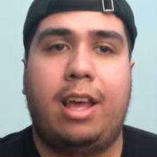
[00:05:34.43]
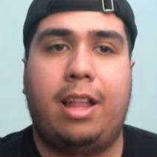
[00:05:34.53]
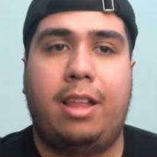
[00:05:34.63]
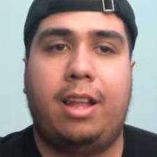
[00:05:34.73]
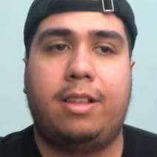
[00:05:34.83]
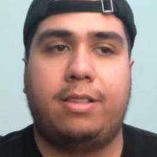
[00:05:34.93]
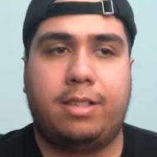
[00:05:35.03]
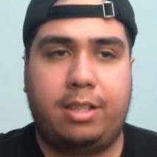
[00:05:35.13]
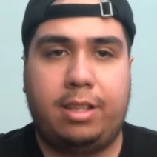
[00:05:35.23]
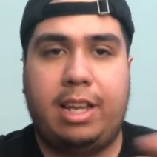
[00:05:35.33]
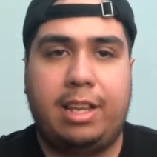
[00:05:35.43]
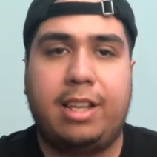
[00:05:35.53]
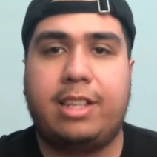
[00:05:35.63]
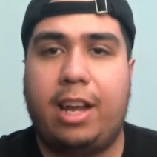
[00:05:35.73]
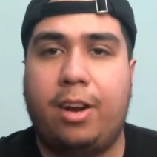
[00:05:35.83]
And then he
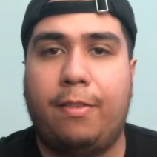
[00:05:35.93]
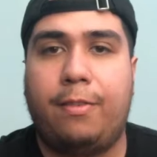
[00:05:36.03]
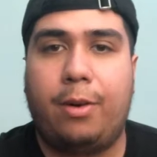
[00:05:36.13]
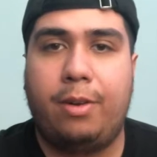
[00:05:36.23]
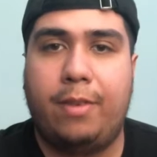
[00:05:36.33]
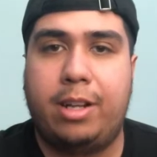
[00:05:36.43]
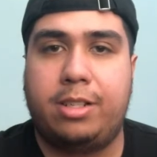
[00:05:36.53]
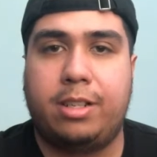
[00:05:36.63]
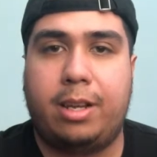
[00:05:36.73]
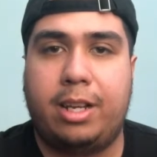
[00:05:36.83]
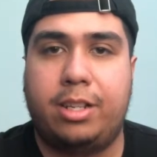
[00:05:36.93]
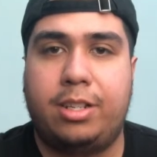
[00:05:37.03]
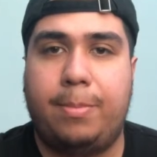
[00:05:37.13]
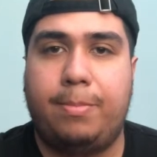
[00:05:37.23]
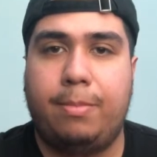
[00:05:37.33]
does get her phone eventually because
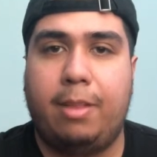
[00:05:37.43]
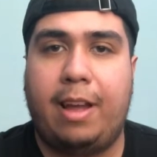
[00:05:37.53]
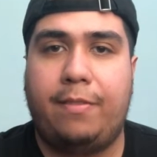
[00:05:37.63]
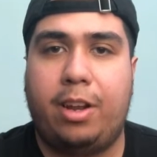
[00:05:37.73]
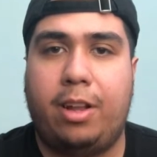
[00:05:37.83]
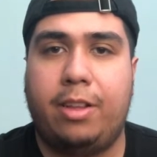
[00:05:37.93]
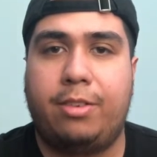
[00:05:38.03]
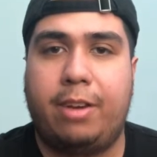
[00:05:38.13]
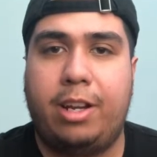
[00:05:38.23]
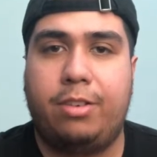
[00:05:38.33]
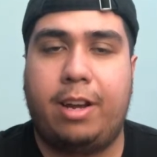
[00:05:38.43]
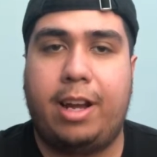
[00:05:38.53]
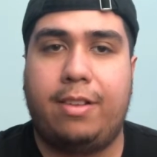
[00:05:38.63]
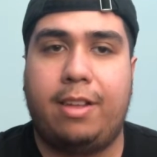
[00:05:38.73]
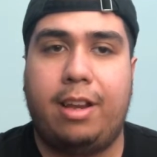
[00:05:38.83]
she left it on the train
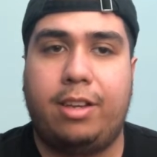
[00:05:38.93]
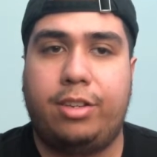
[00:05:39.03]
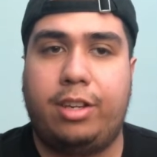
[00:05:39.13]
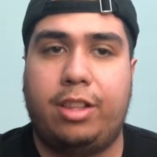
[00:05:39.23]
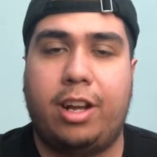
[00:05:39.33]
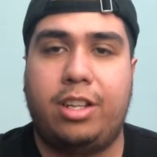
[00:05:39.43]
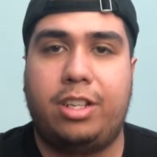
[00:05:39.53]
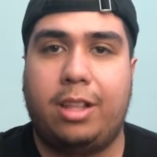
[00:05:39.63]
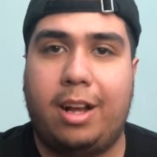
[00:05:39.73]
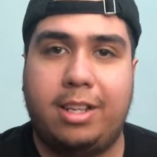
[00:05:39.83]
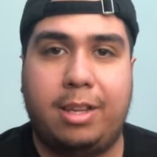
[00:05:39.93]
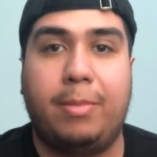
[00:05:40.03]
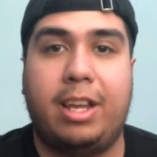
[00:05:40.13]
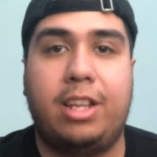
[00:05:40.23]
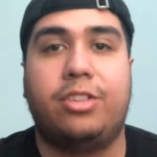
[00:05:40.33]
tracks and she thought she lost
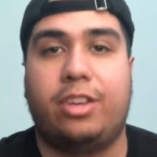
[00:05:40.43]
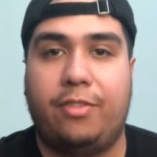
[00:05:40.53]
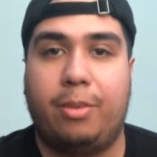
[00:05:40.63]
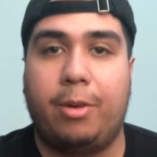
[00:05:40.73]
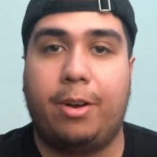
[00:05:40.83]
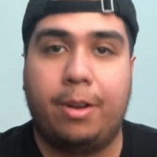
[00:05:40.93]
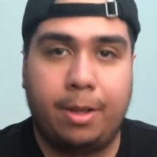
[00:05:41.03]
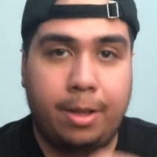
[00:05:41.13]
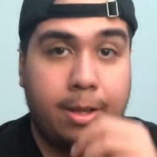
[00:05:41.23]
it, but he took it from her.